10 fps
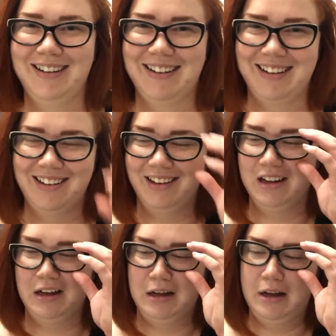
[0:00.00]
that
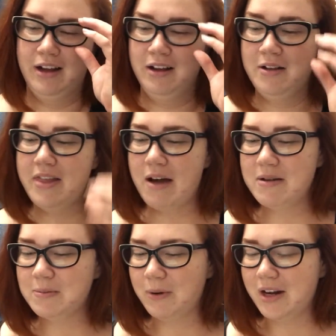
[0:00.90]

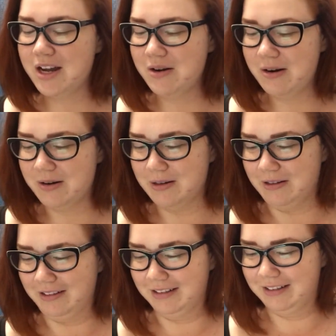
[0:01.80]
was pretty
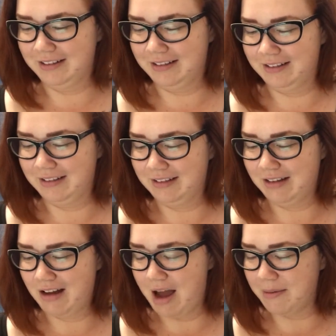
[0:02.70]
cool.
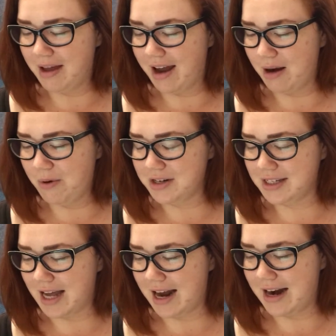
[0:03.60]
I'm glad I
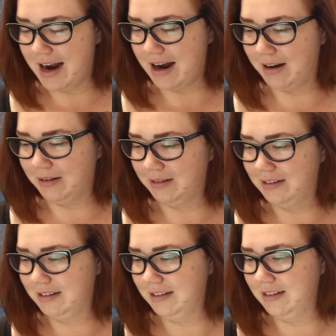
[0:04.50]
watched that now.
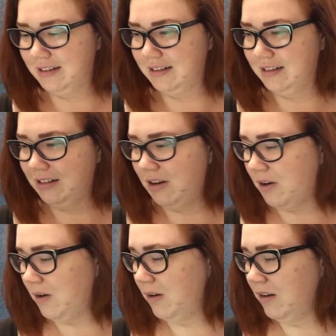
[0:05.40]

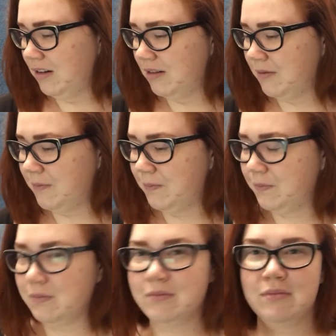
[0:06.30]
Oh.
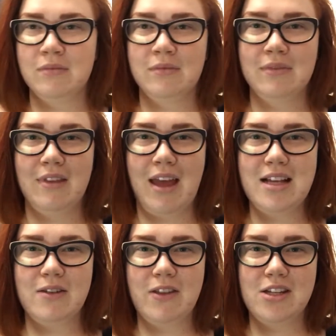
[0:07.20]

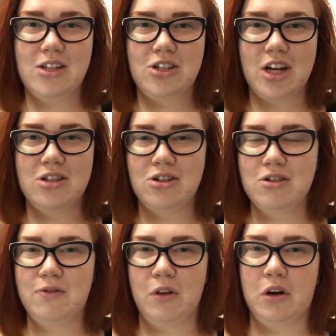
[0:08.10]
Thanks for the
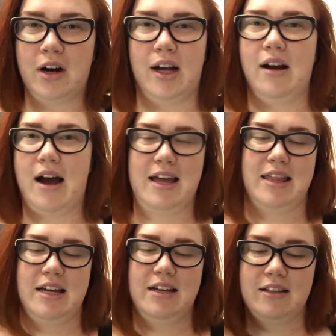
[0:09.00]
suggestion, Flora, and I
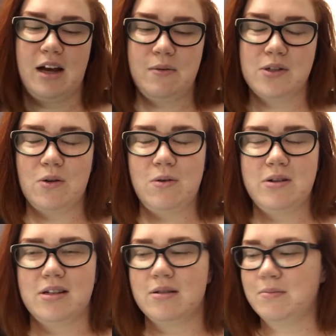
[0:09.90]
think that was
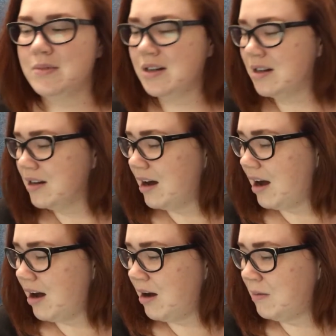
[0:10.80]
awesome.
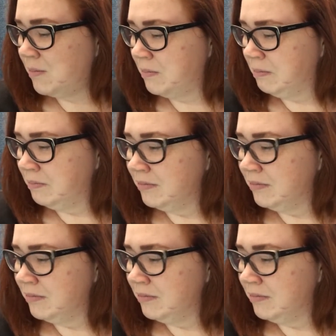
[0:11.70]
Um,